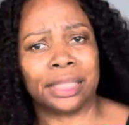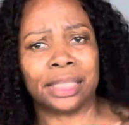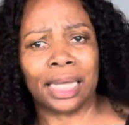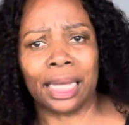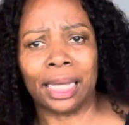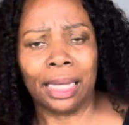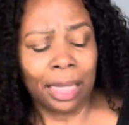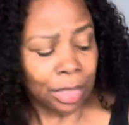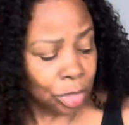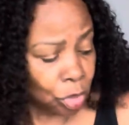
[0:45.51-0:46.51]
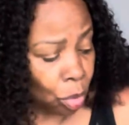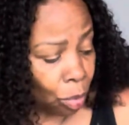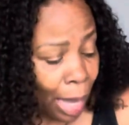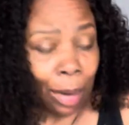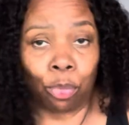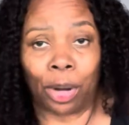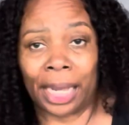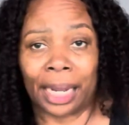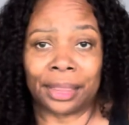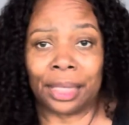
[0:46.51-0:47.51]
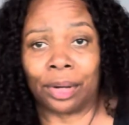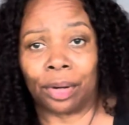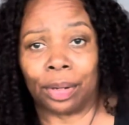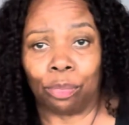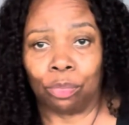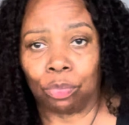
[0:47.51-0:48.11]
today, so I went out there and